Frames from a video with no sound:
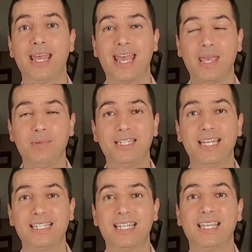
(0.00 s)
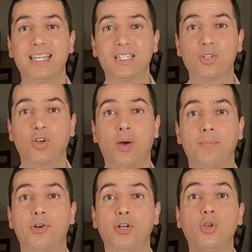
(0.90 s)
A/B testing is to
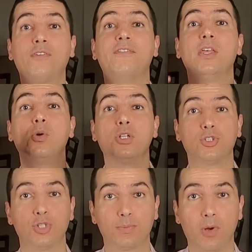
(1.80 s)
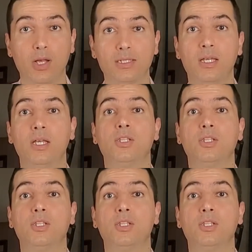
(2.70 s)
compare your viewer's response